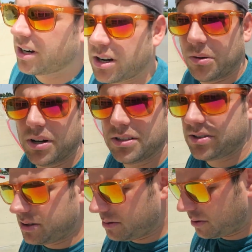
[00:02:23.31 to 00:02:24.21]
are going
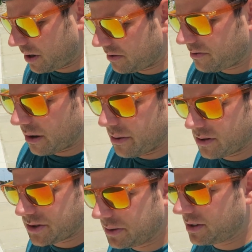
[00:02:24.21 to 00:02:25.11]
to do a
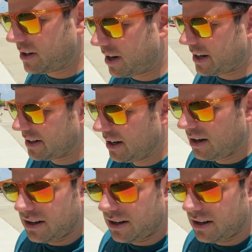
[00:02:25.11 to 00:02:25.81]
photo shoot tonight.